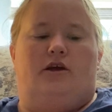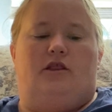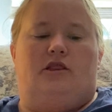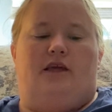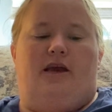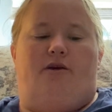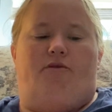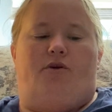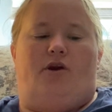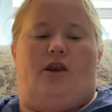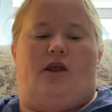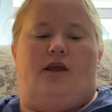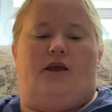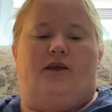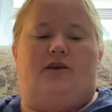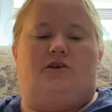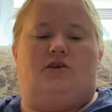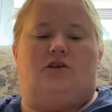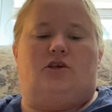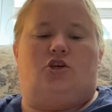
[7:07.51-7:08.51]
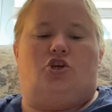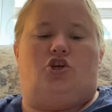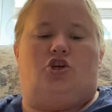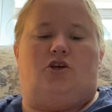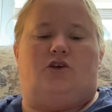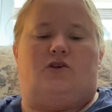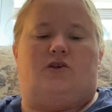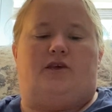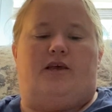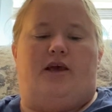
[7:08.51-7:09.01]
There it is,
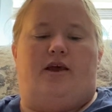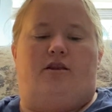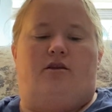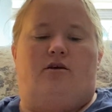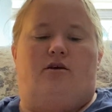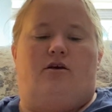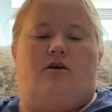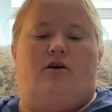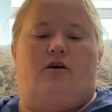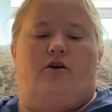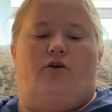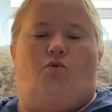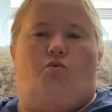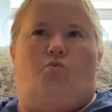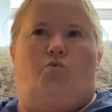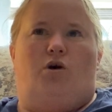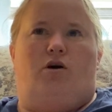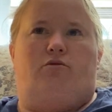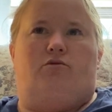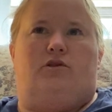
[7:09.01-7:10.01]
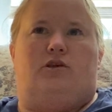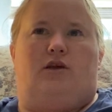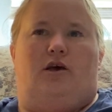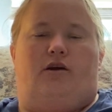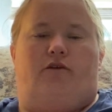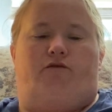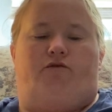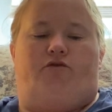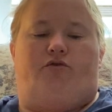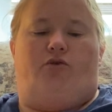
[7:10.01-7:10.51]
she said. Well
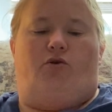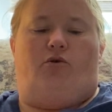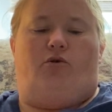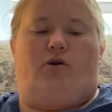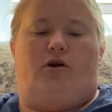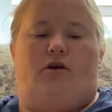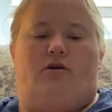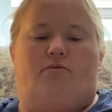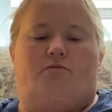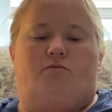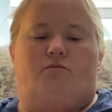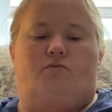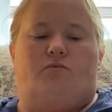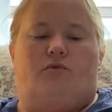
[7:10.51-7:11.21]
done, Flora.